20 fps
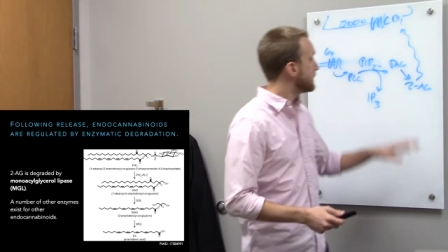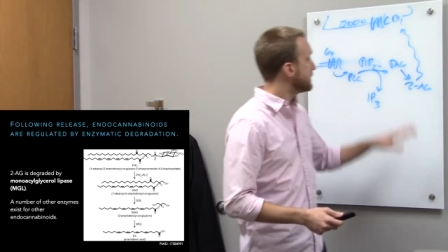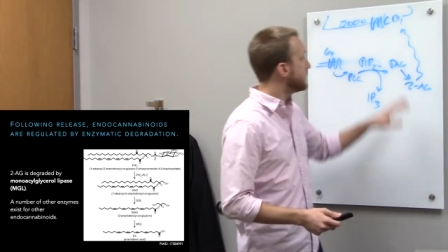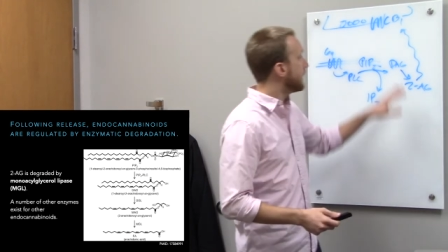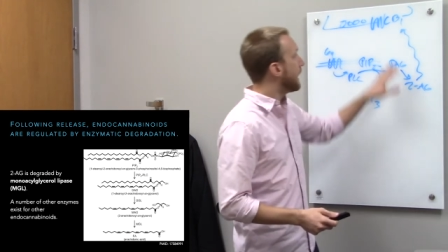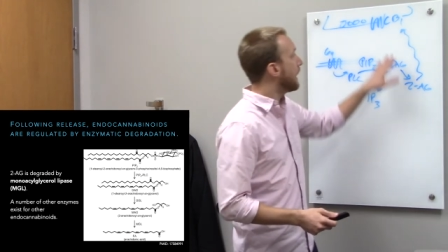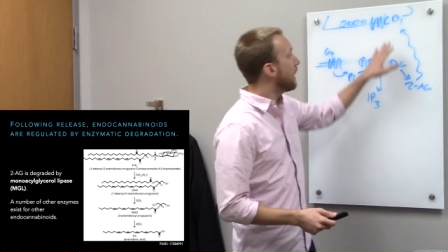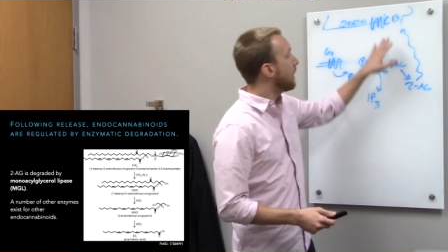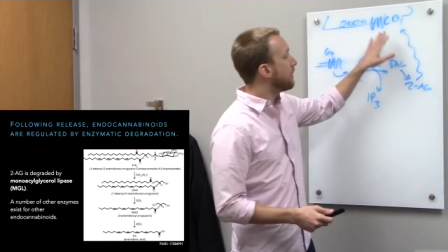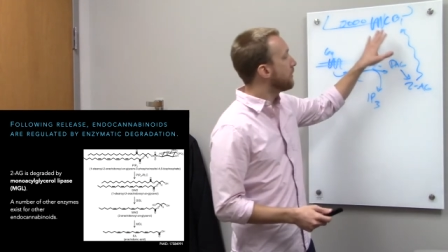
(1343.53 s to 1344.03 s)

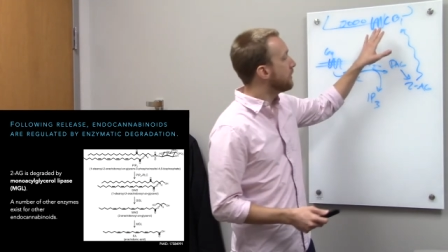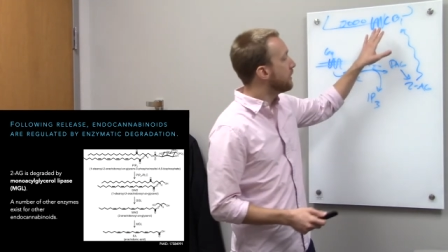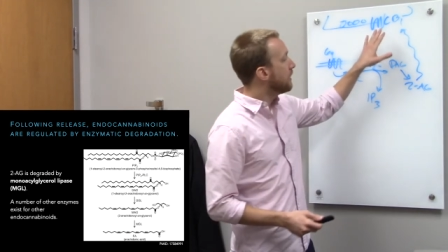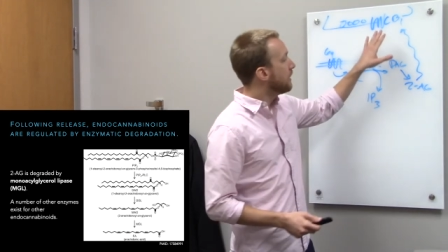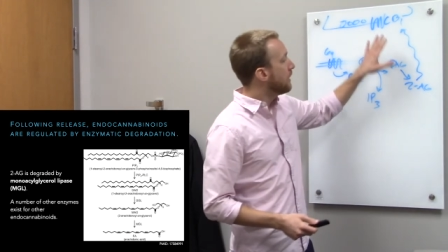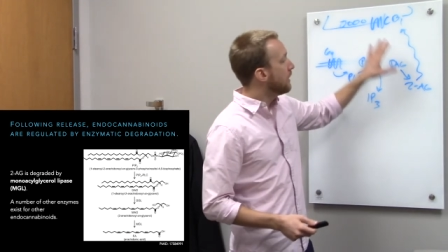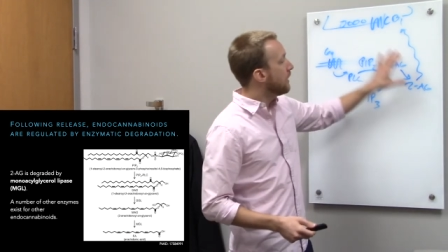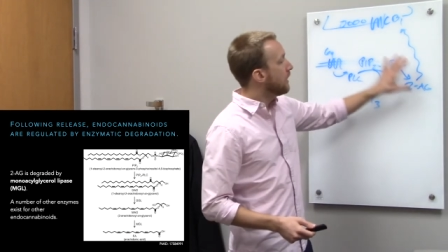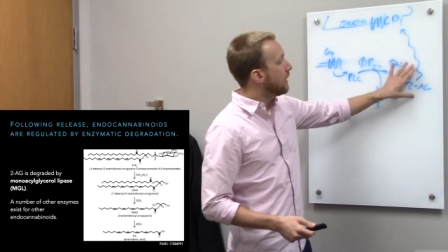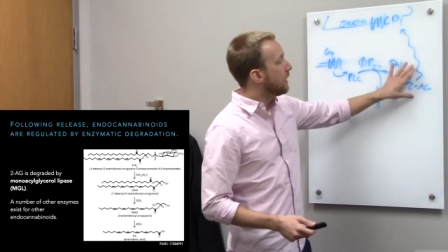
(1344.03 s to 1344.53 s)
down
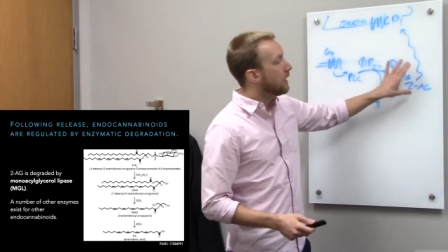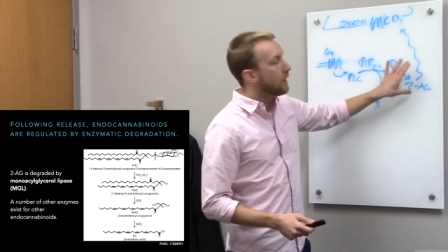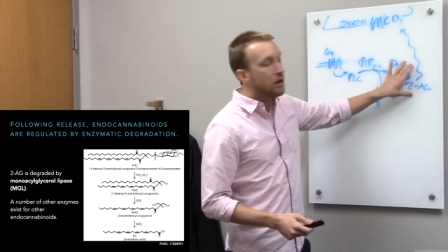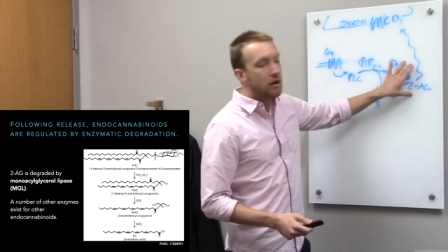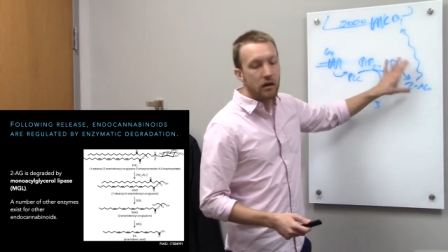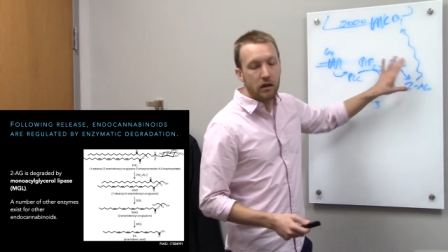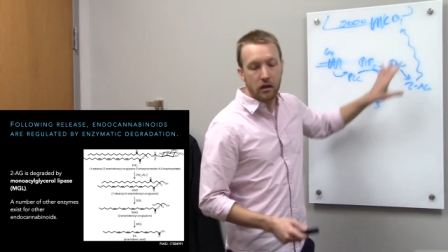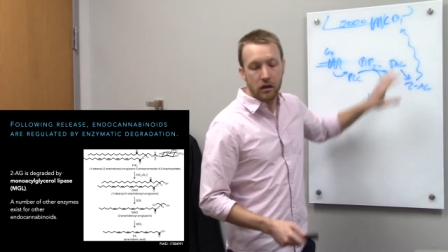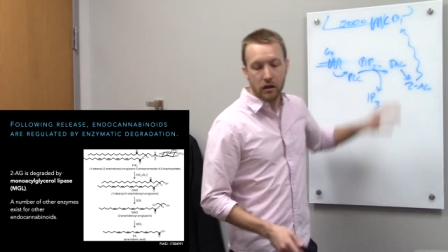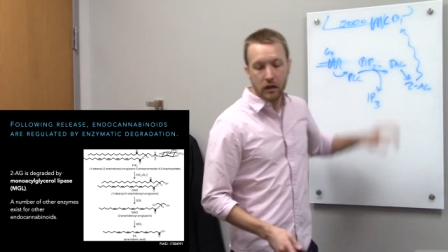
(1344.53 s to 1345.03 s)

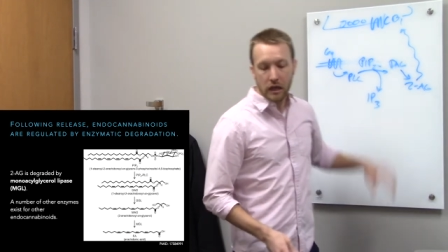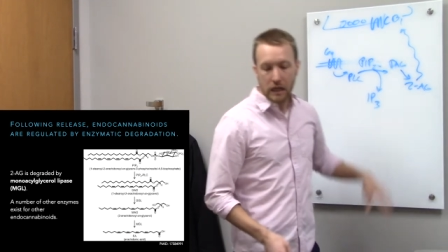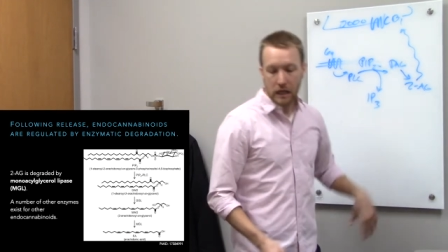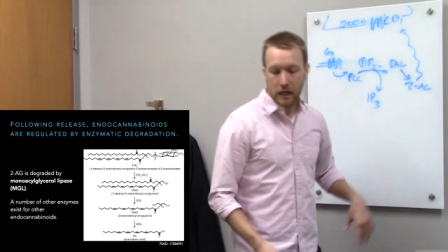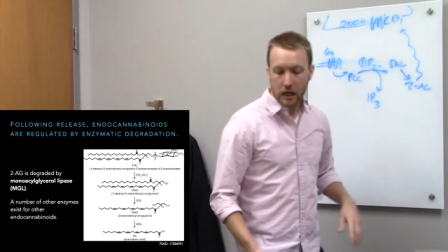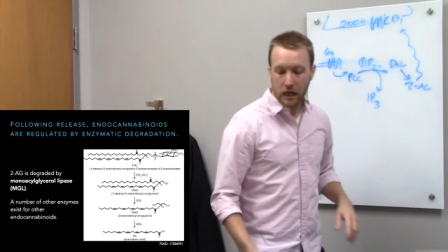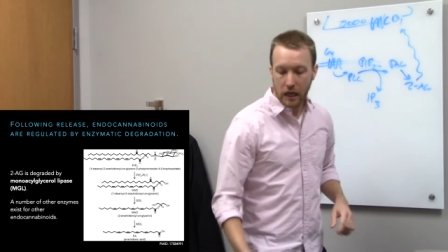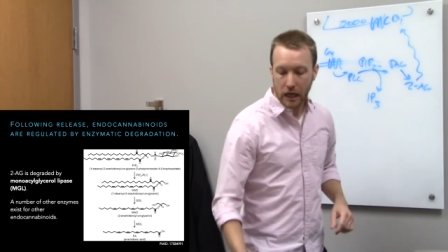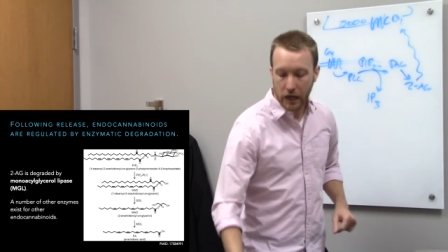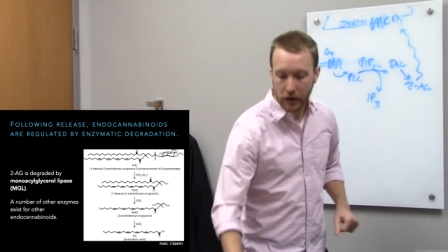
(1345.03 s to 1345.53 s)

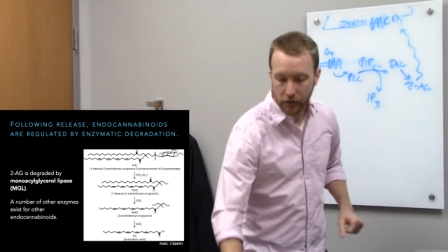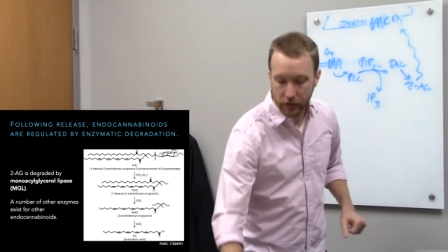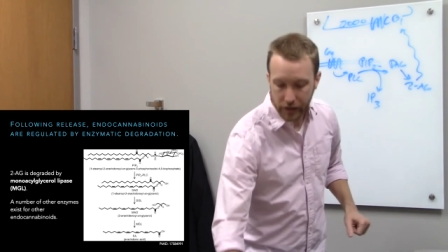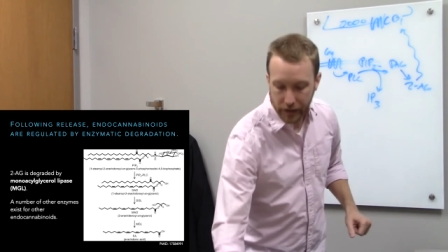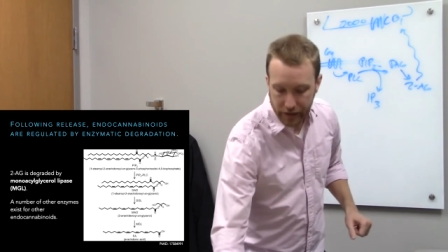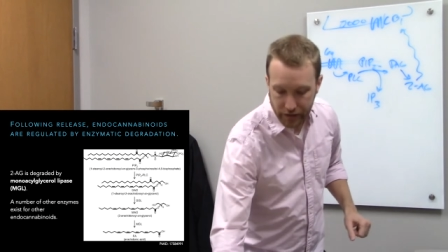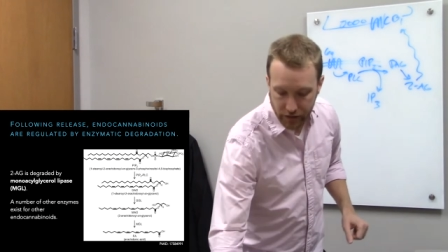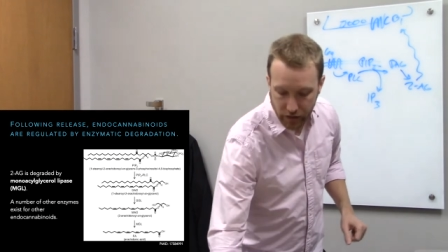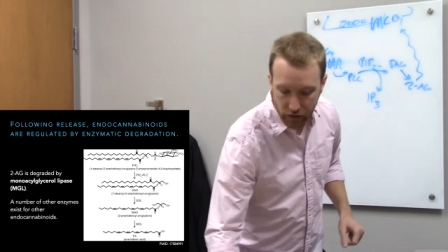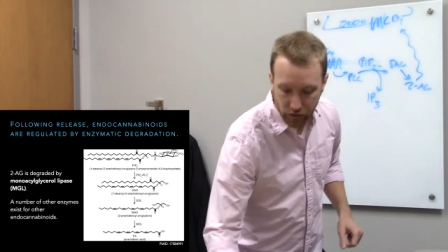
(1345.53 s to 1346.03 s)
our
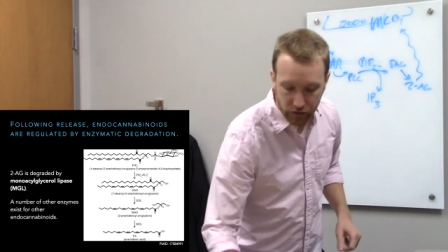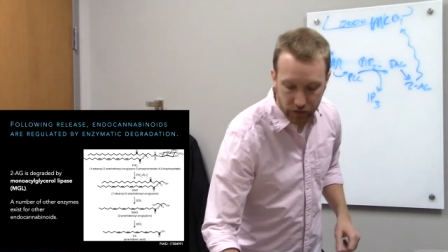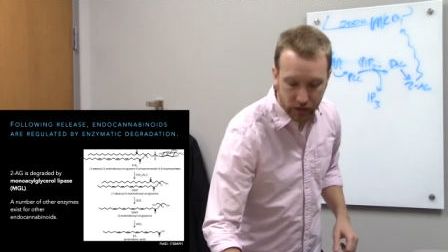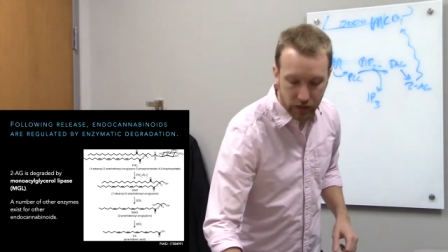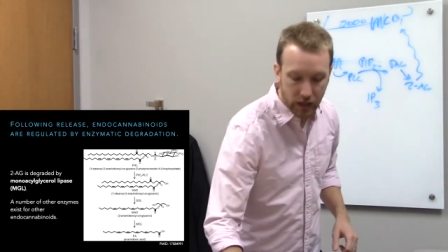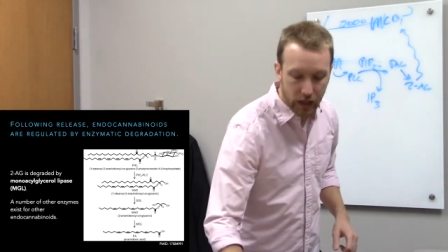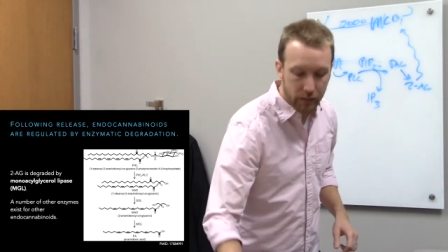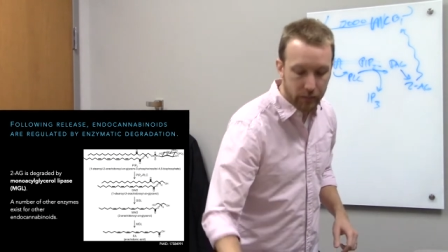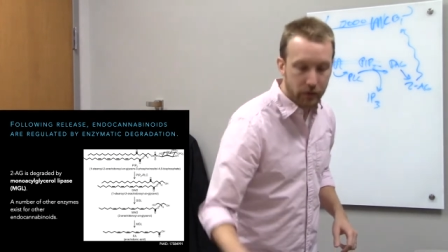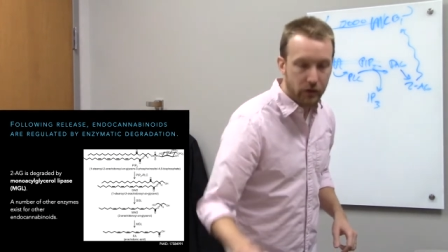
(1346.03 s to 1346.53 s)

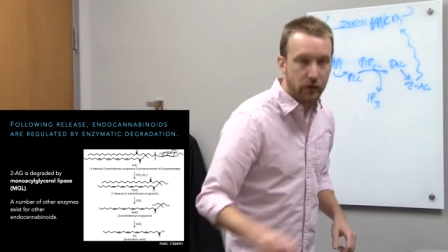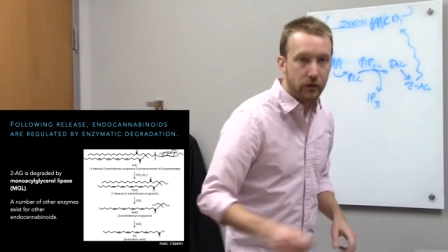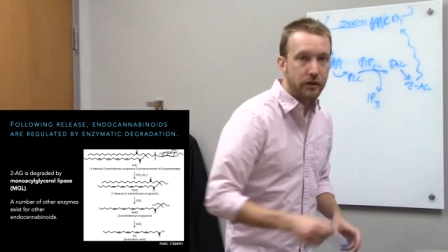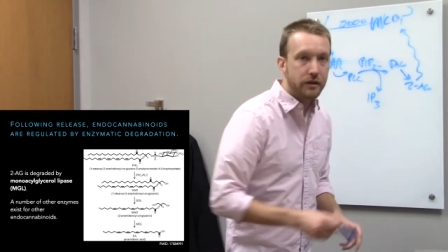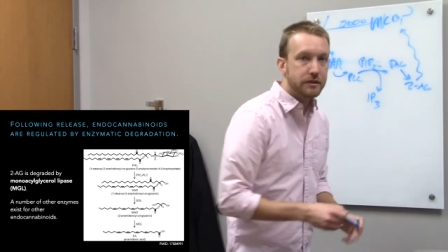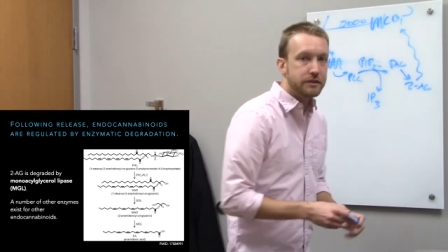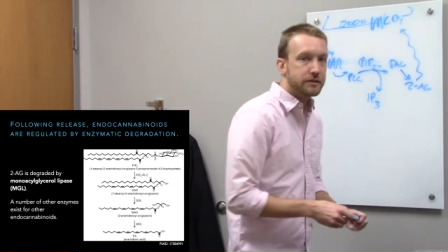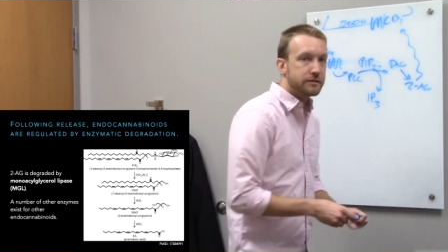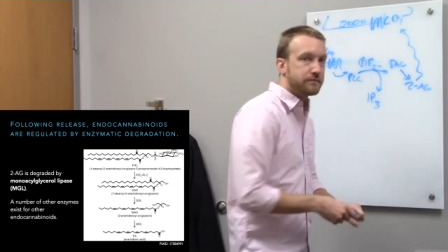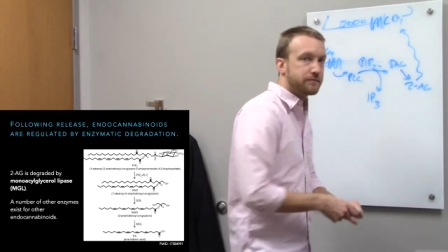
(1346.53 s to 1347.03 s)

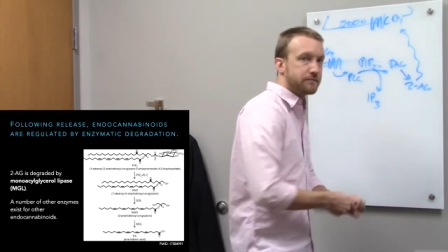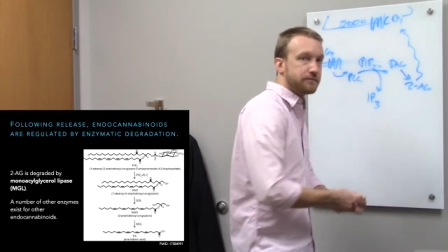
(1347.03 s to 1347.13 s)
endocannabinoids